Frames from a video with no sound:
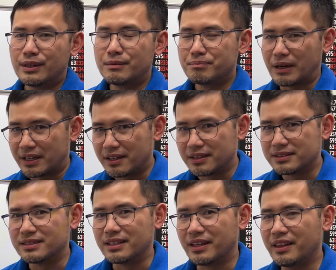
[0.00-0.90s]
But here's
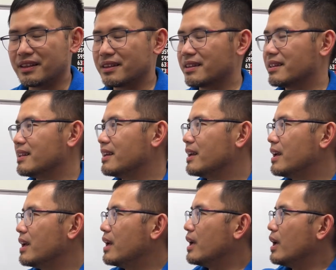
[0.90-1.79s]
the thing.
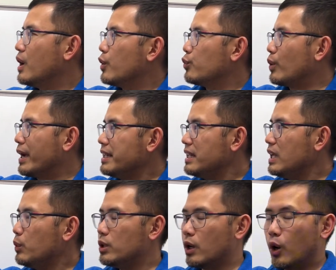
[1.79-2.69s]
Right
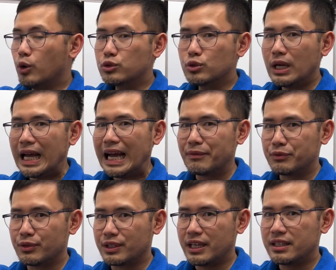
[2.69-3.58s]
here, we also have
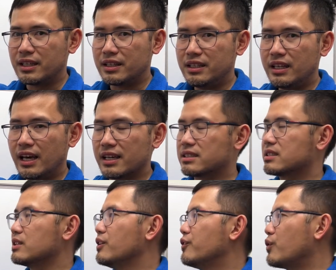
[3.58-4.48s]
to get the
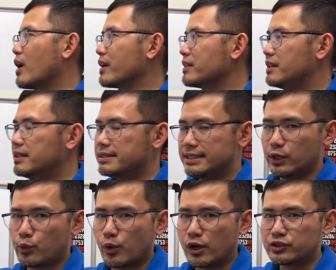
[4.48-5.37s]
dx from this
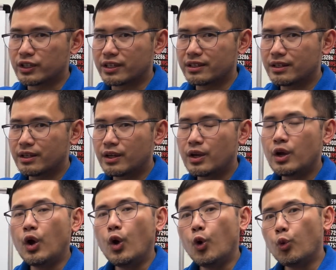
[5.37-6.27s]
equation.
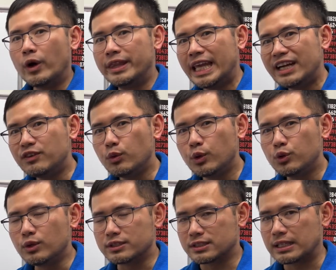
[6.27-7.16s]
Whenever we
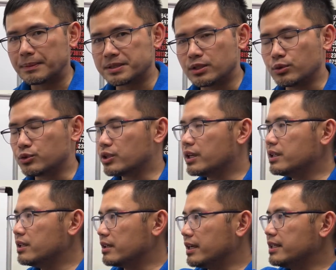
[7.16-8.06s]
do a substitution
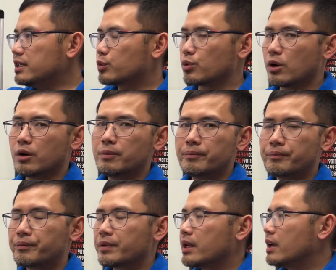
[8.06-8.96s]
in an integral,
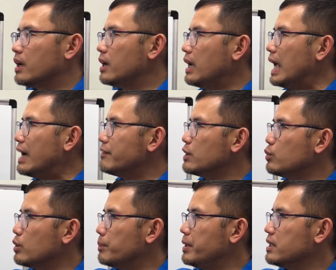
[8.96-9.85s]
after
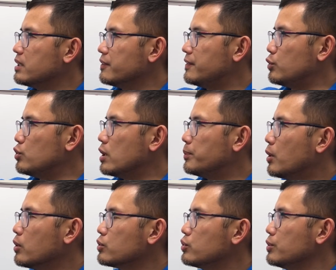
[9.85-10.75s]
we pick a
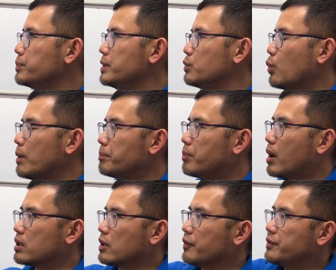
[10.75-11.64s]
variable to be one
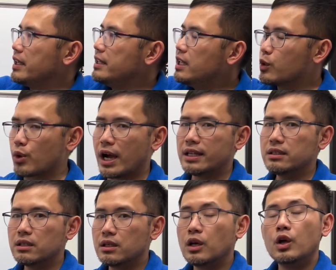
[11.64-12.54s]
part of the integrand,
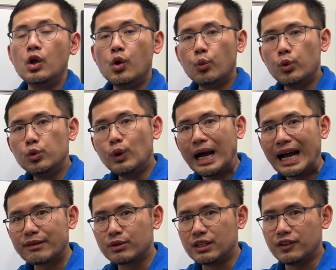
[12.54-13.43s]
we will
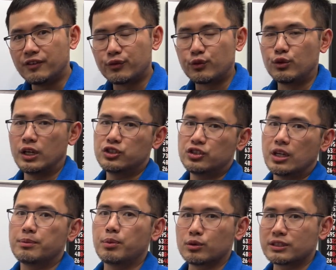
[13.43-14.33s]
have to differentiate both